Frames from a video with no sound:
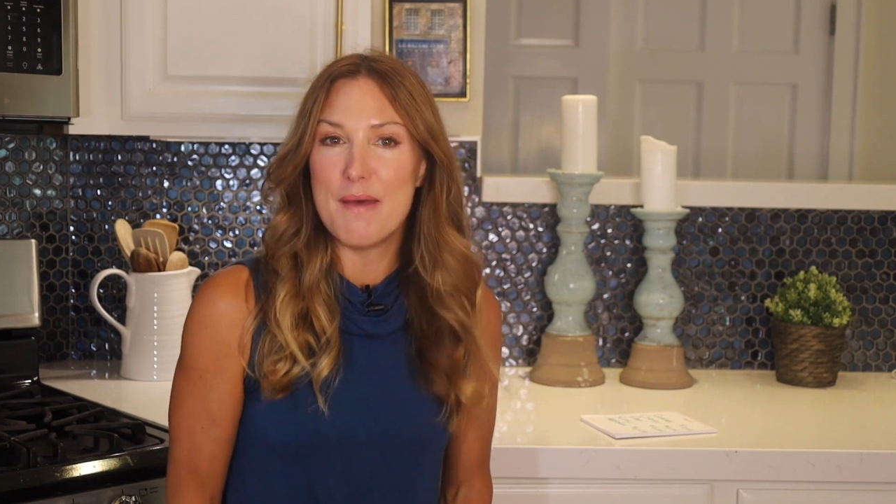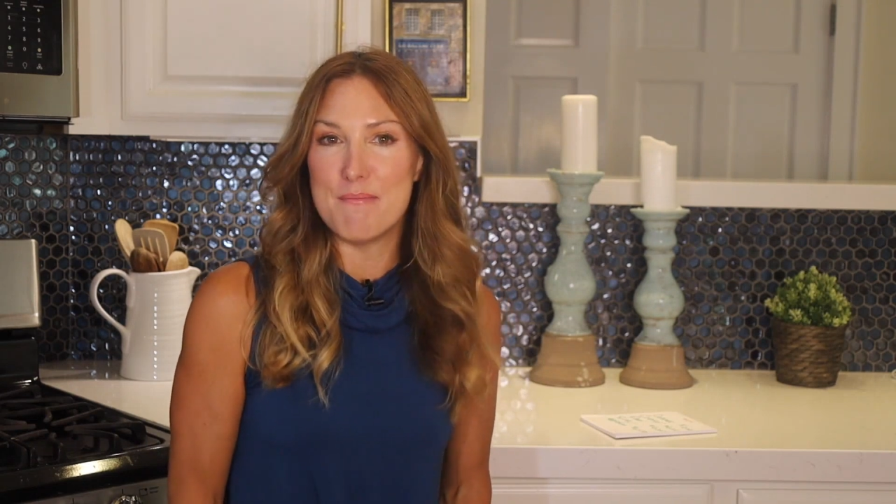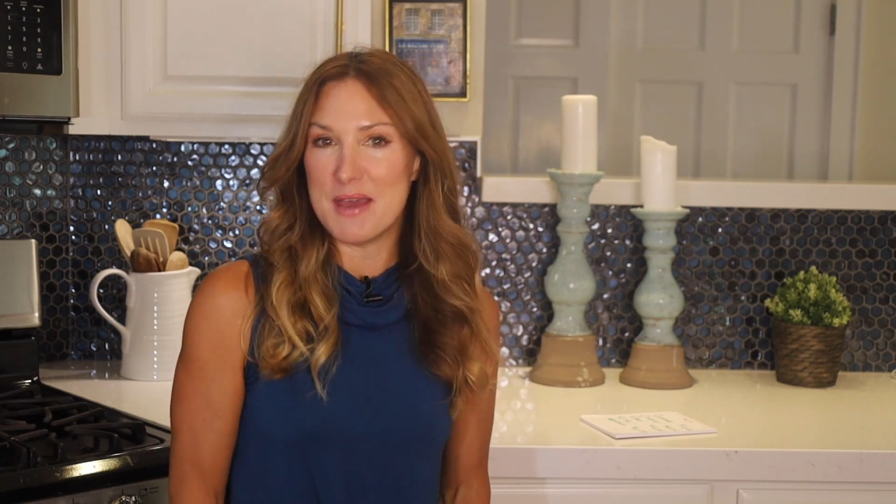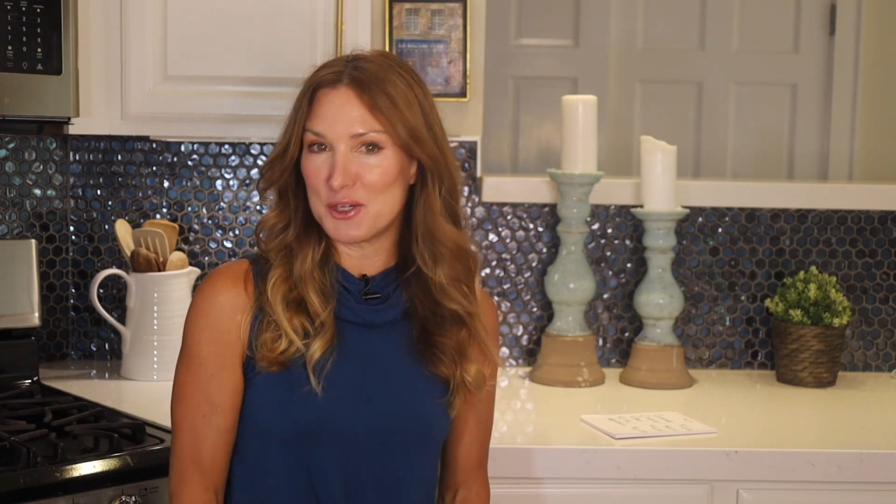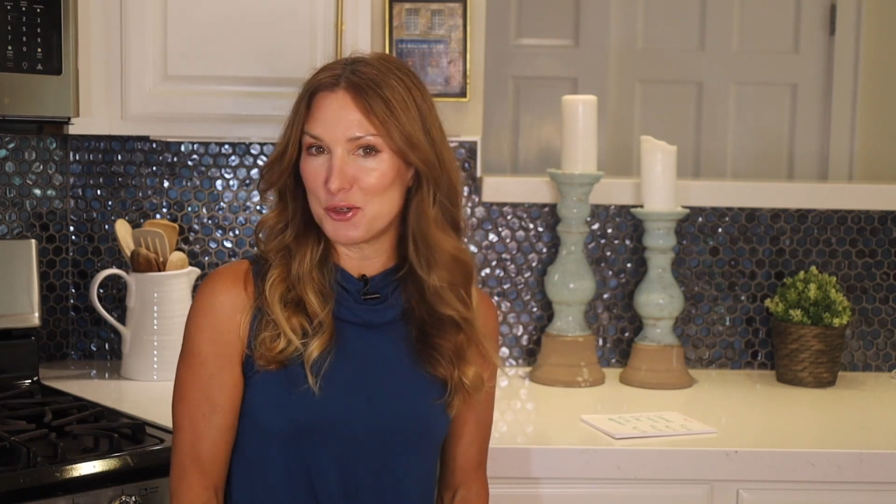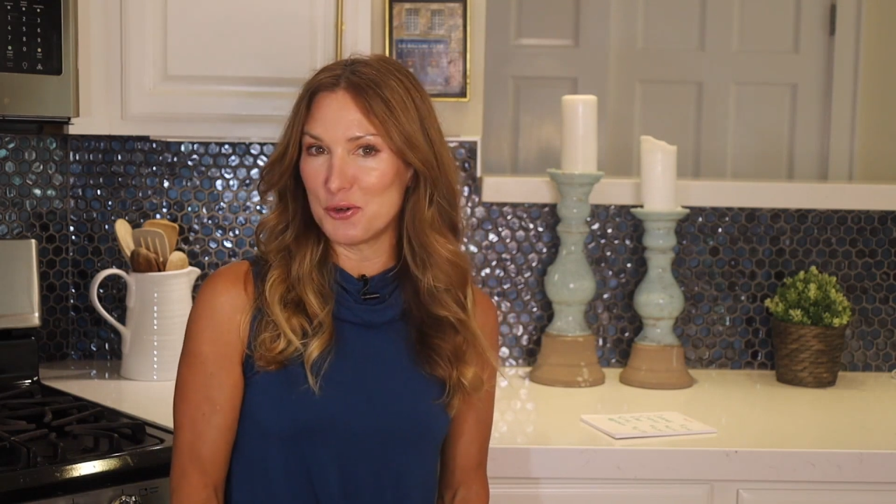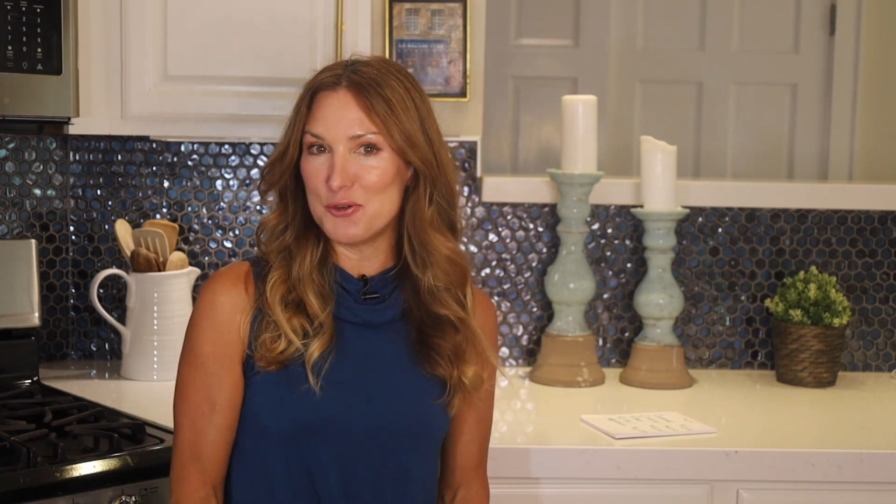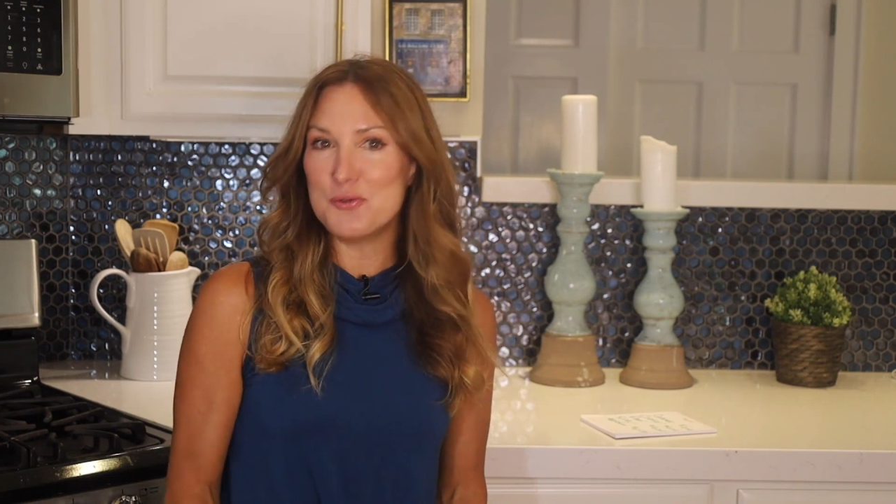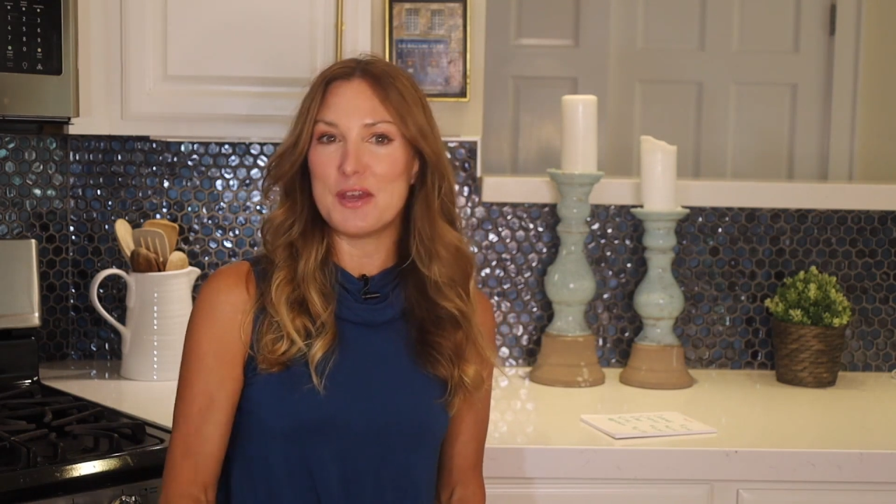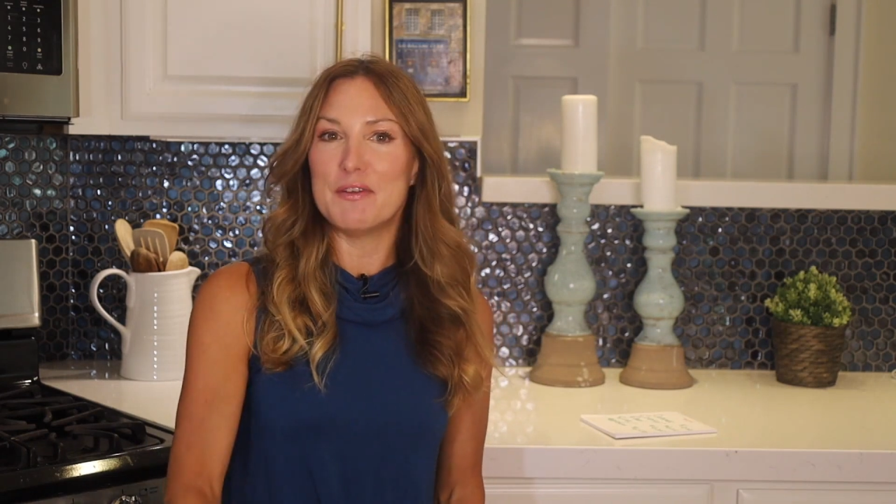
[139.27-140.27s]
make sure
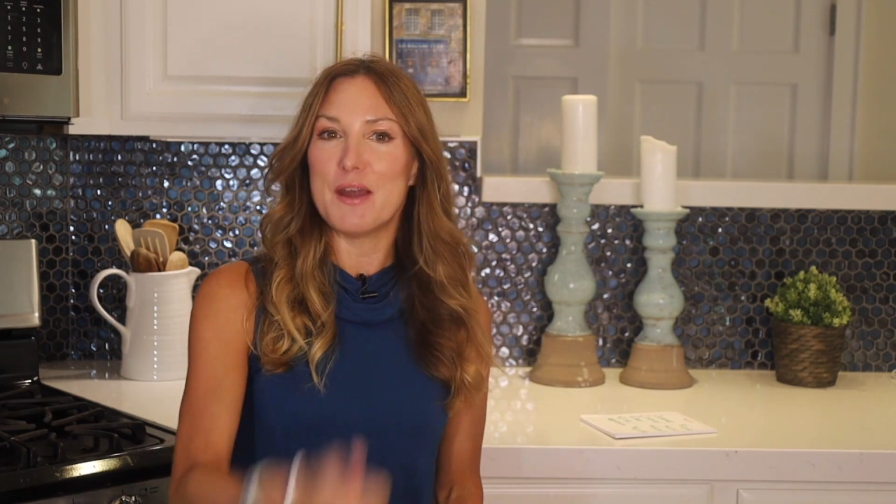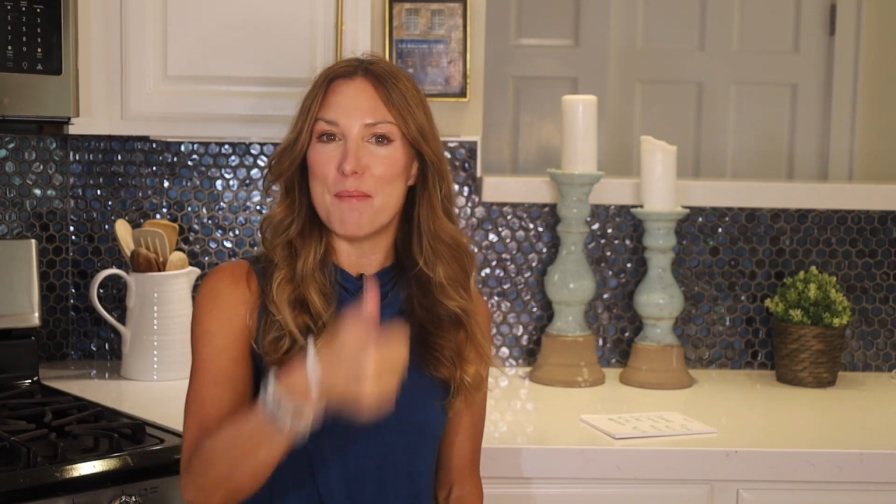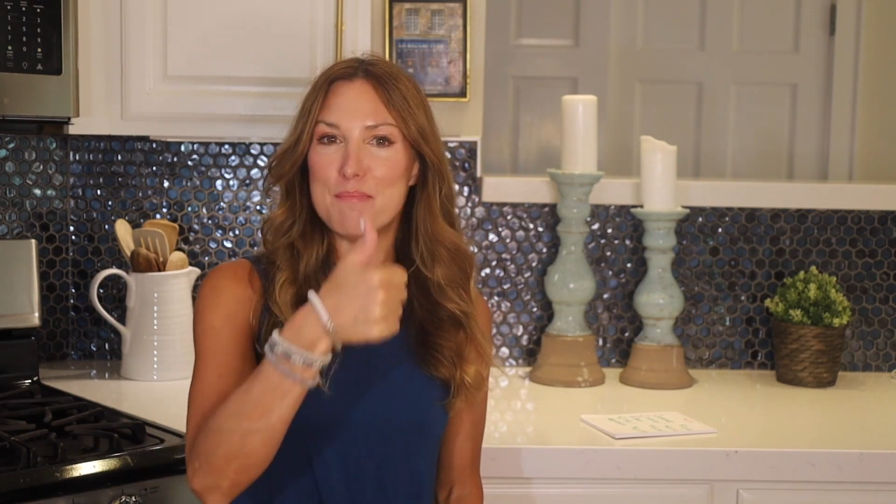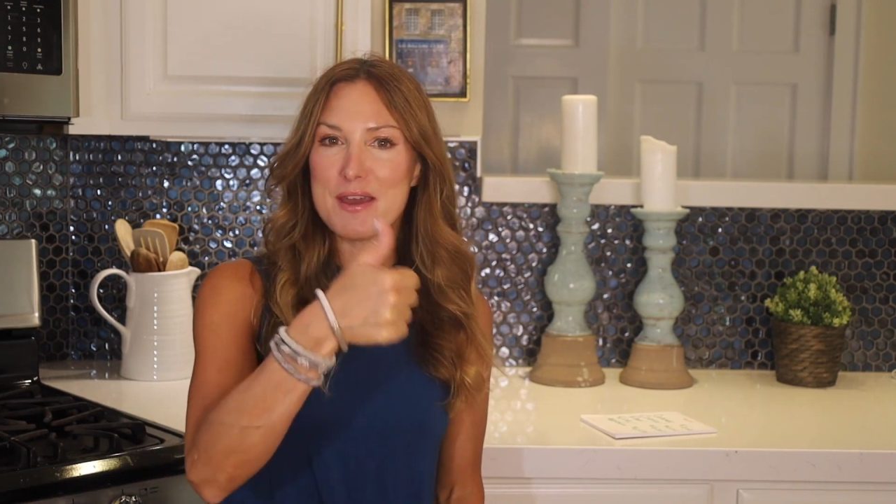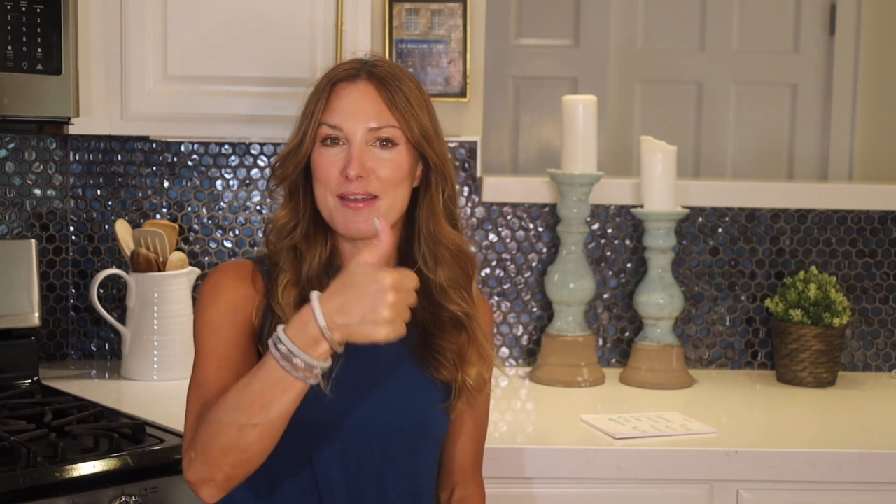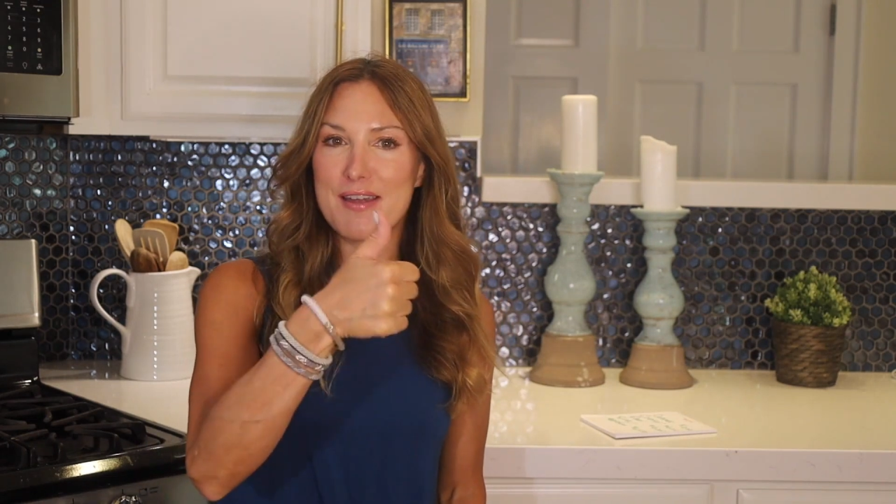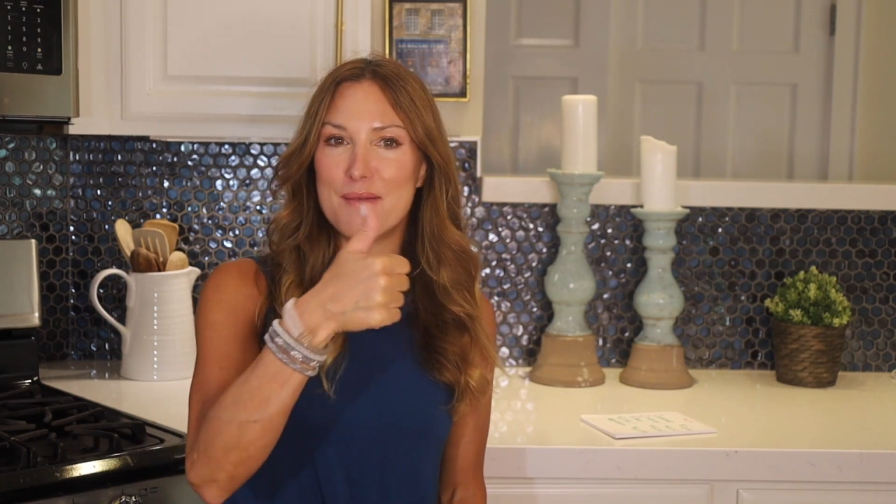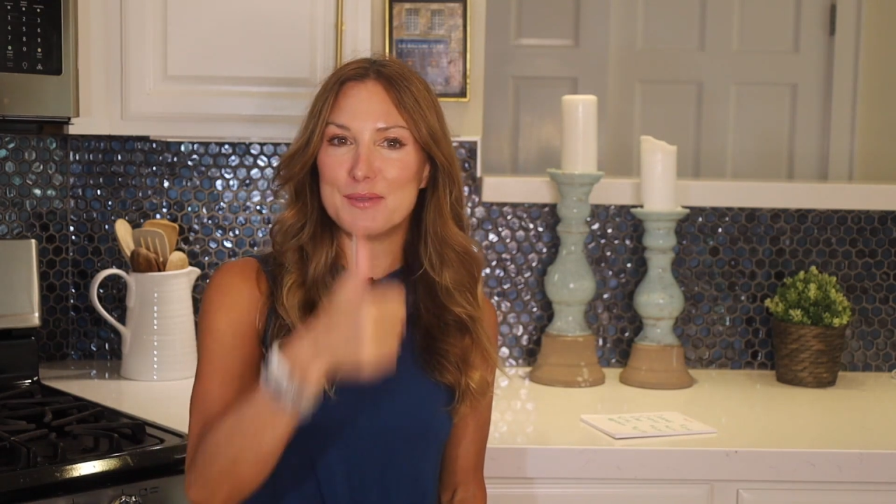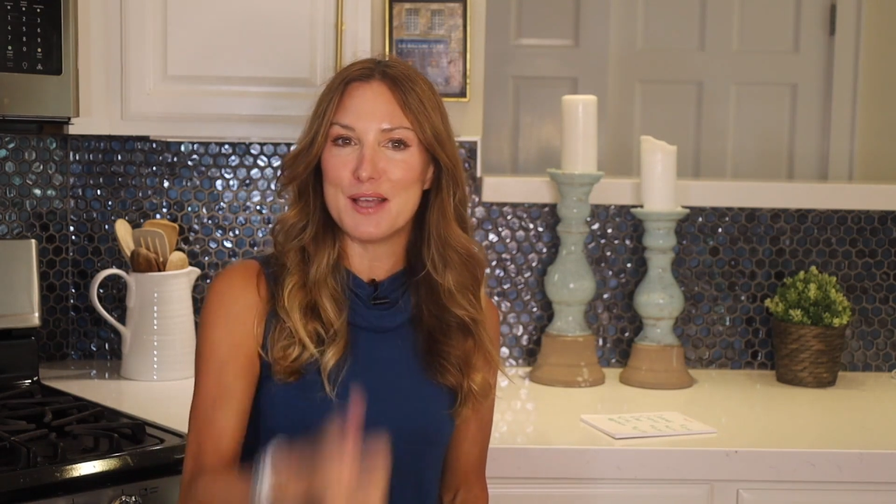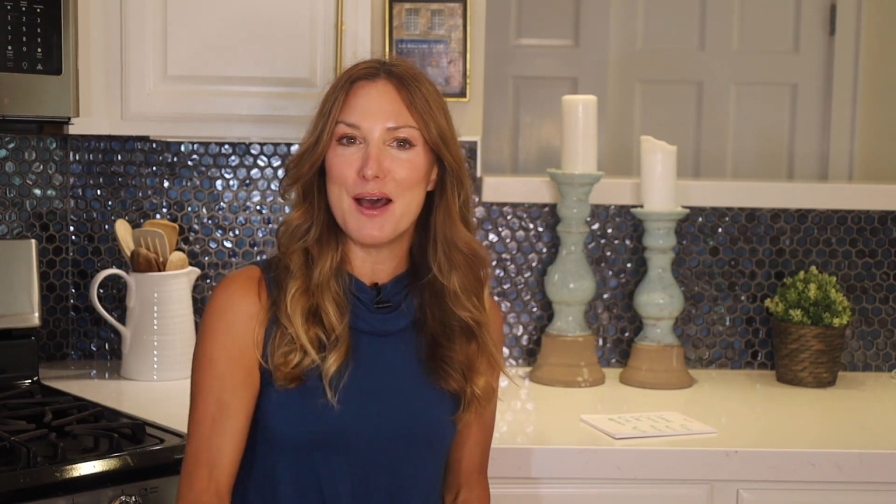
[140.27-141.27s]
you give it a big
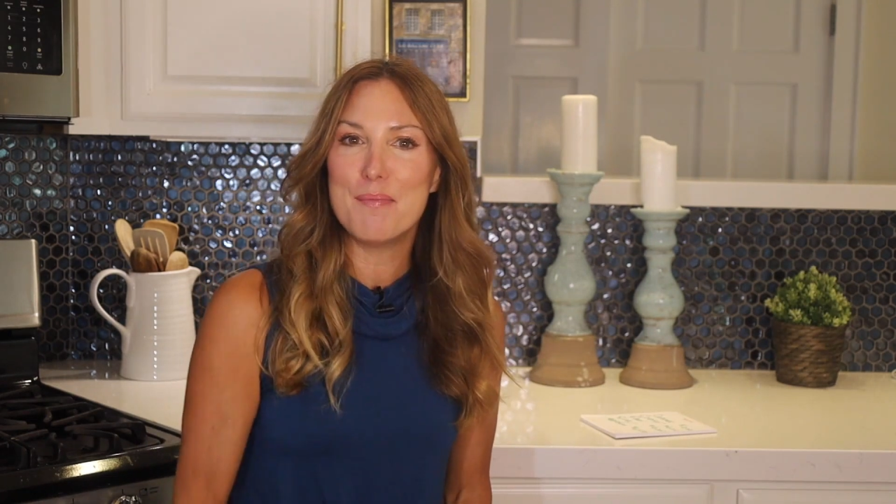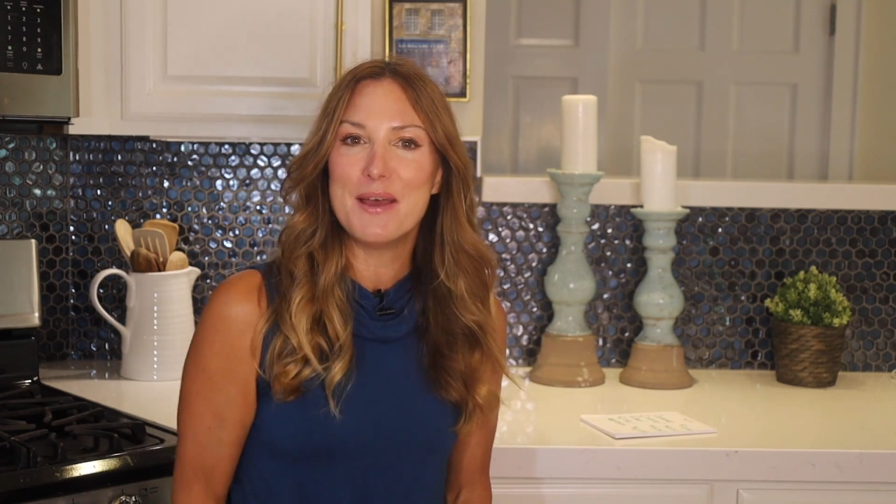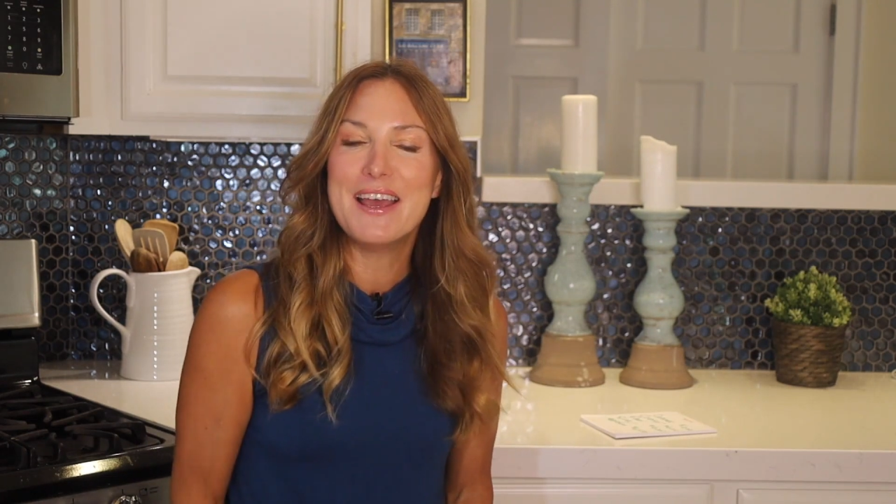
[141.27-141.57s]
thumbs up